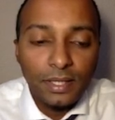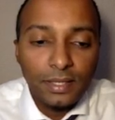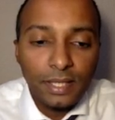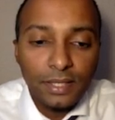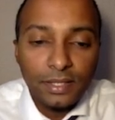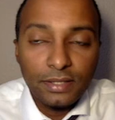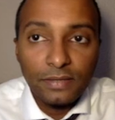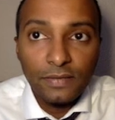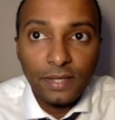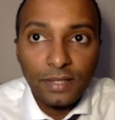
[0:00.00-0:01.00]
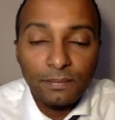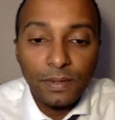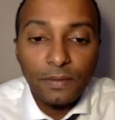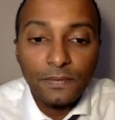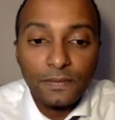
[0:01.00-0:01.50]
Now you're going to divide
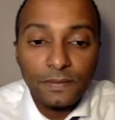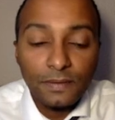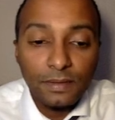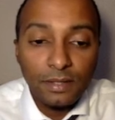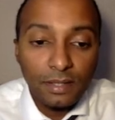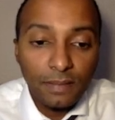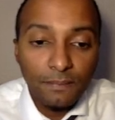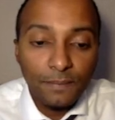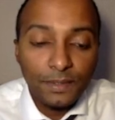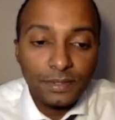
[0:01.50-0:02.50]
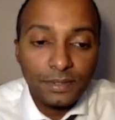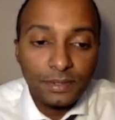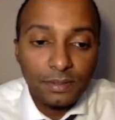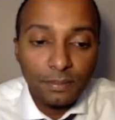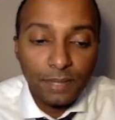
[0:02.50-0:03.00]
both the numbers
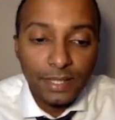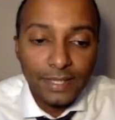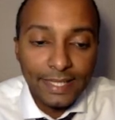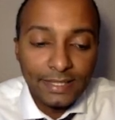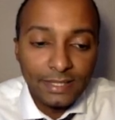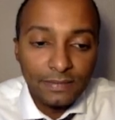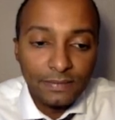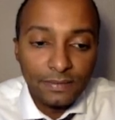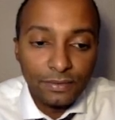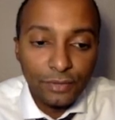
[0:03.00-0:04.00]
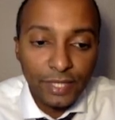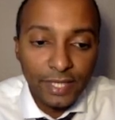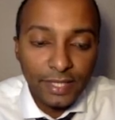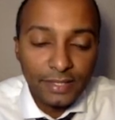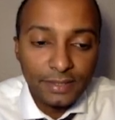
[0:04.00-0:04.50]
by negative
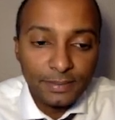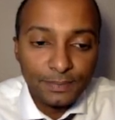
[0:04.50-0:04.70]
3x.